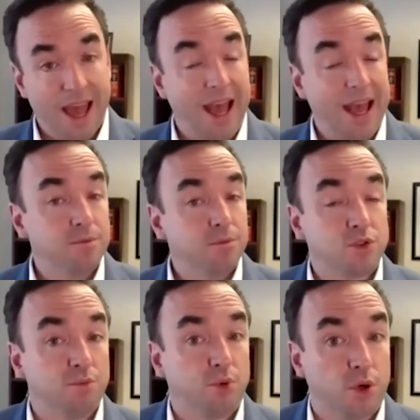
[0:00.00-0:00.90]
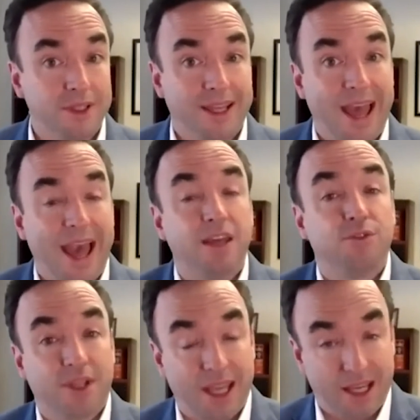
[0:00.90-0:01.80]
and, most importantly,
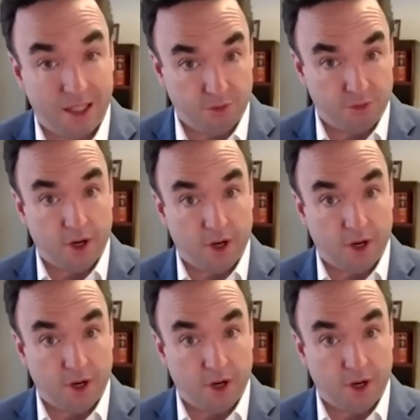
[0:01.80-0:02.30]
advocating for your